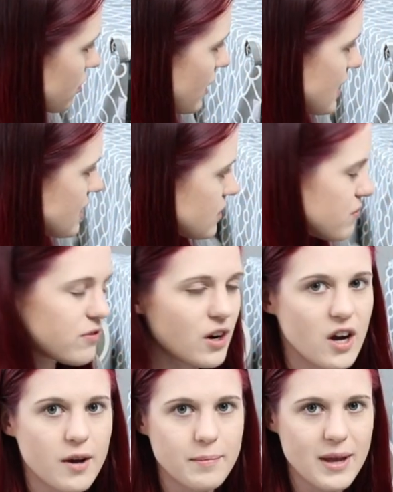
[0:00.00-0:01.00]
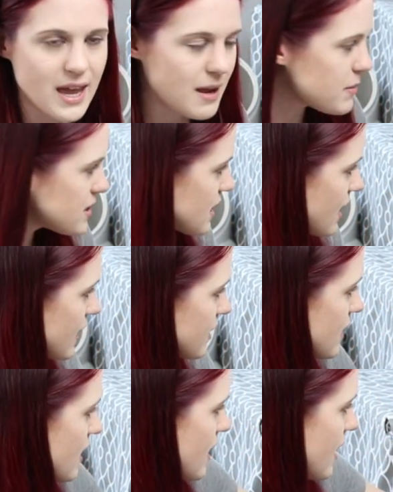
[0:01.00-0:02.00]
Crate from Amazon
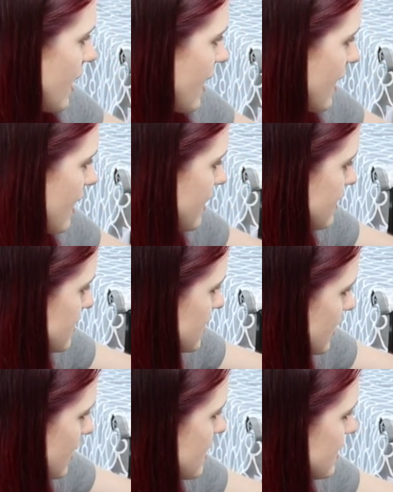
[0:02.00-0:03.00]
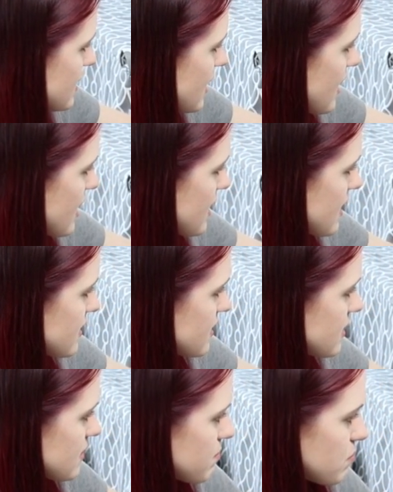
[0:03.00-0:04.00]
and it is
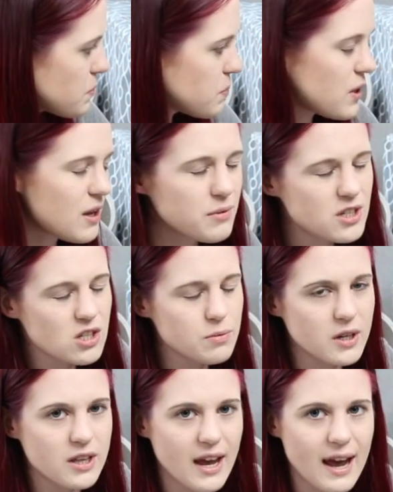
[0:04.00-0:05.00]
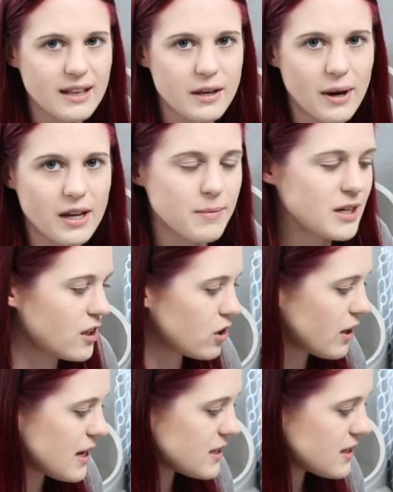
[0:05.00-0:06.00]
it was just one of the highly recommended
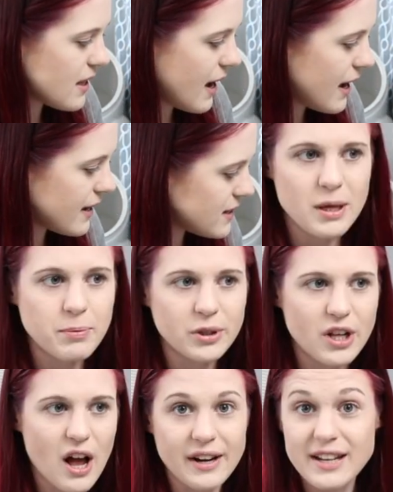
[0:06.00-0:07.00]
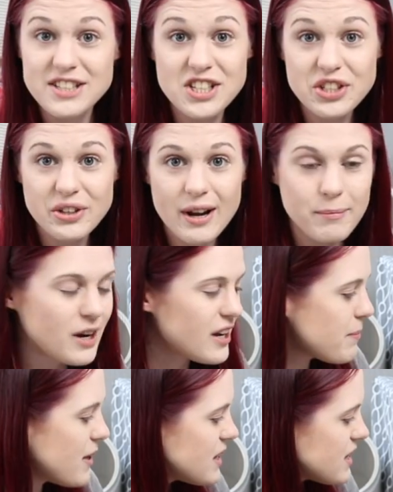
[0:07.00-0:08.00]
crates that people on Instagram
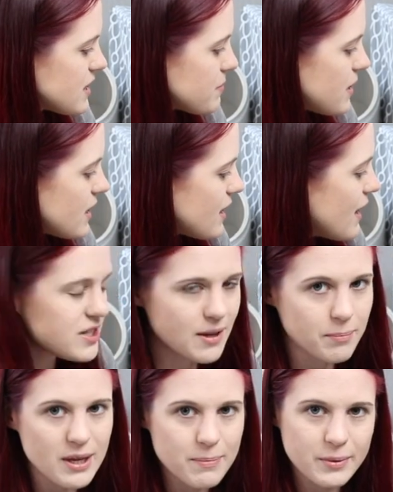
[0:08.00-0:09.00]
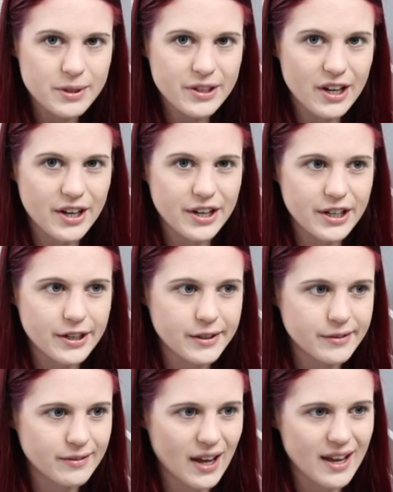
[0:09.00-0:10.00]
recommended to me. Some people
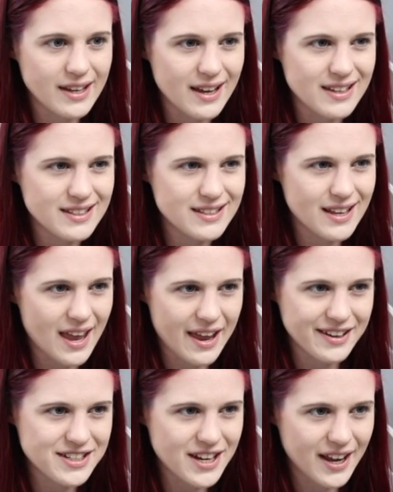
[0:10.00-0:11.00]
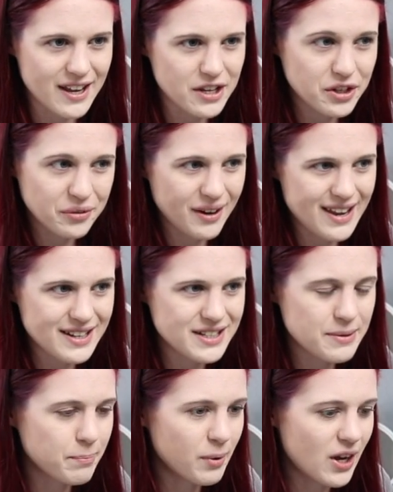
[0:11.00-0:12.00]
are, I guess, anti-crate,
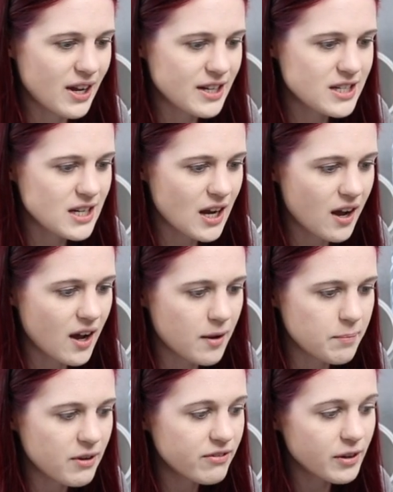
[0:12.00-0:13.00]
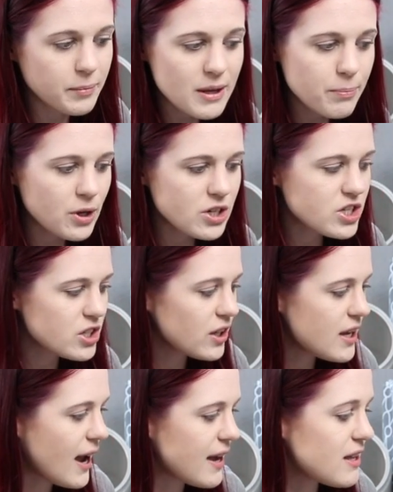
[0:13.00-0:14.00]
but um, for me
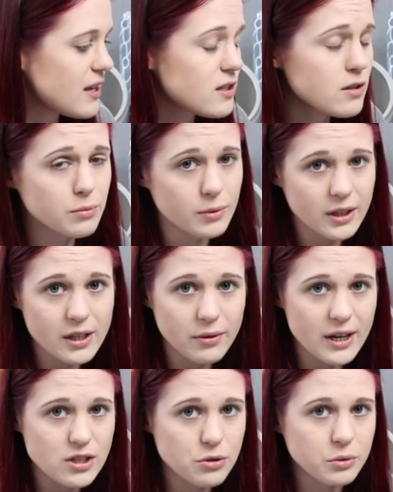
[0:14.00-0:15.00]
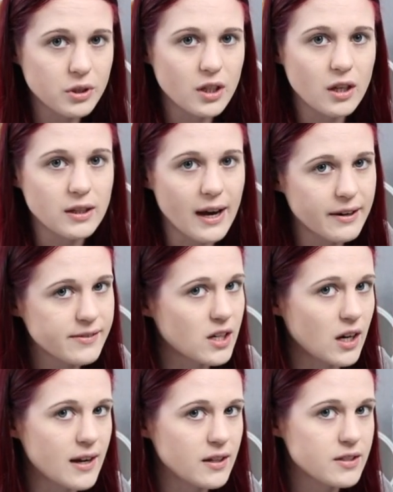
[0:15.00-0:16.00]
personally, I think it's a really great tool. A lot of
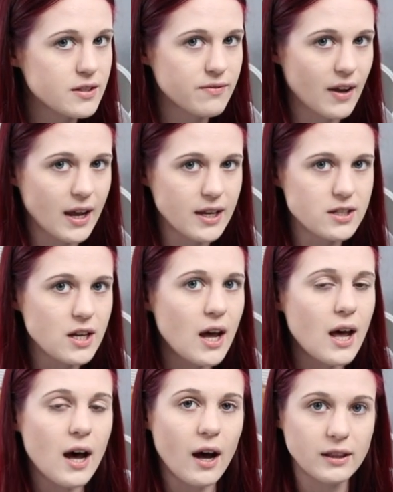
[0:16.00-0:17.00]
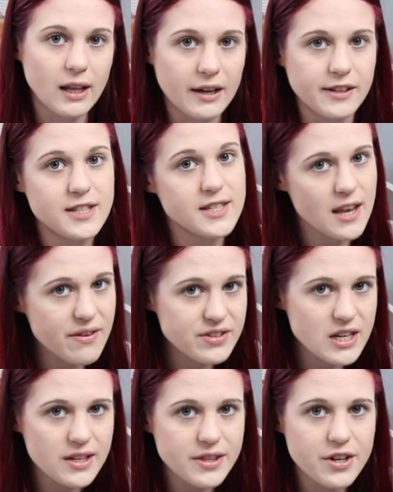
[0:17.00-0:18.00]
dogs find a lot of
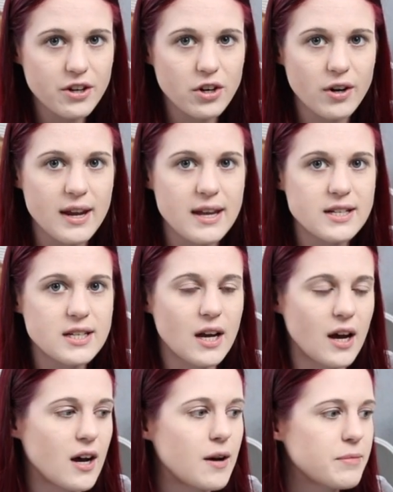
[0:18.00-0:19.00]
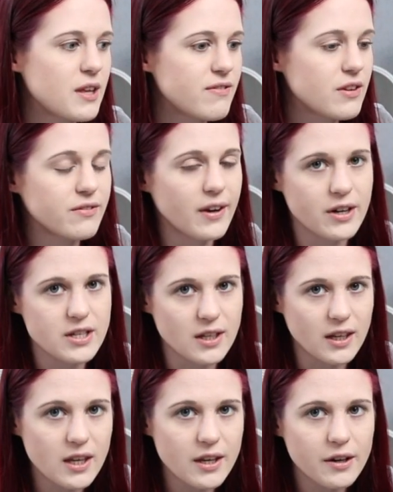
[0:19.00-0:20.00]
safety in their crate. Um, they feel very
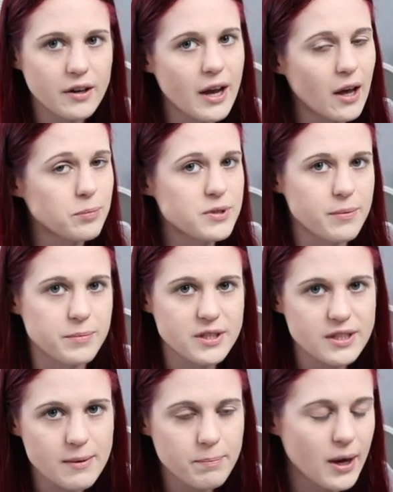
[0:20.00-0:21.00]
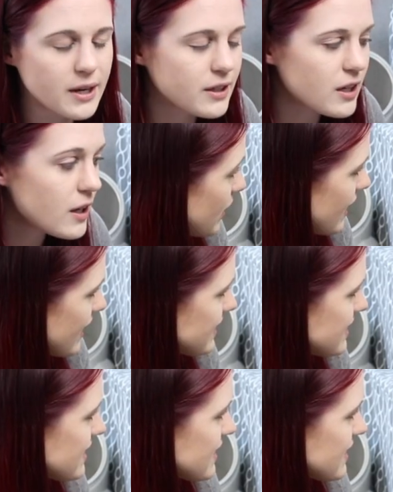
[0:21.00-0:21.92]
secure. It helps them sleep better. But